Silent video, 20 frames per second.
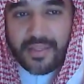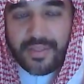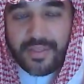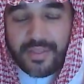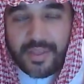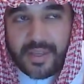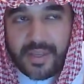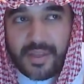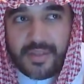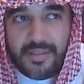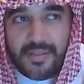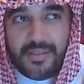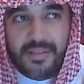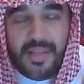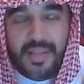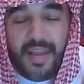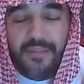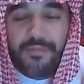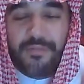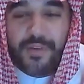the
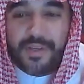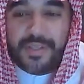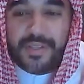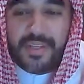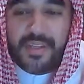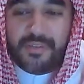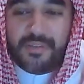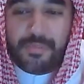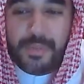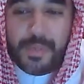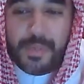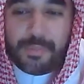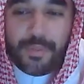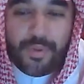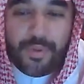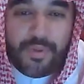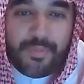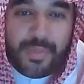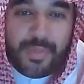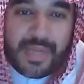diversity of people
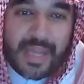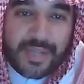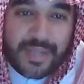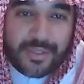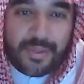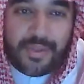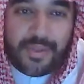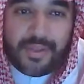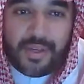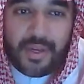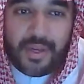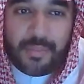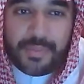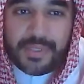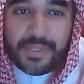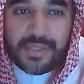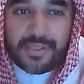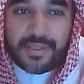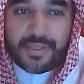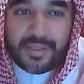who have been entering the
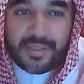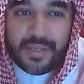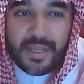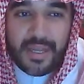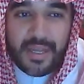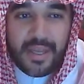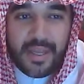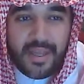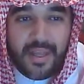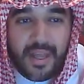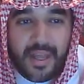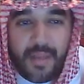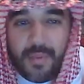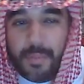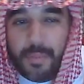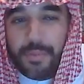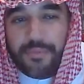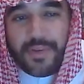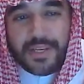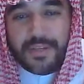competition. I
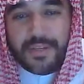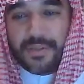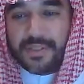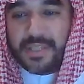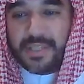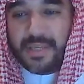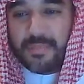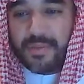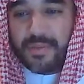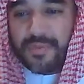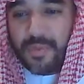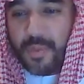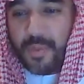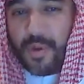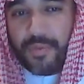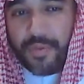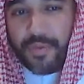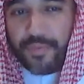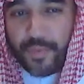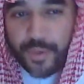mean, professional teams from
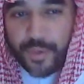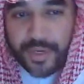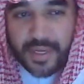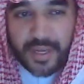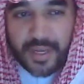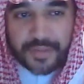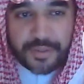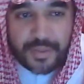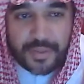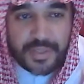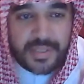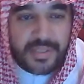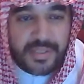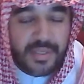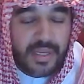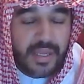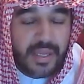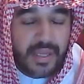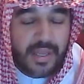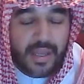over 40 countries,
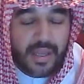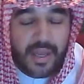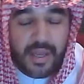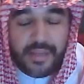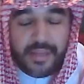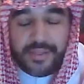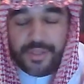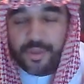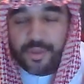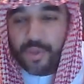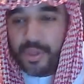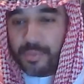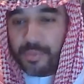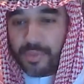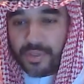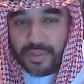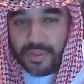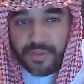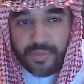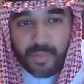
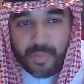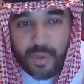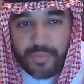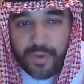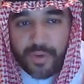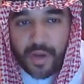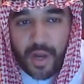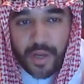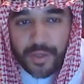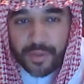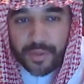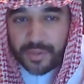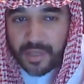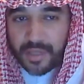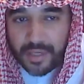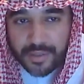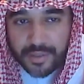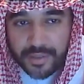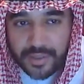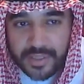streamers from over 100
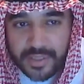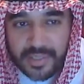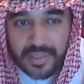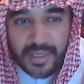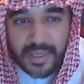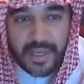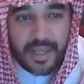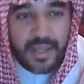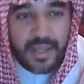countries,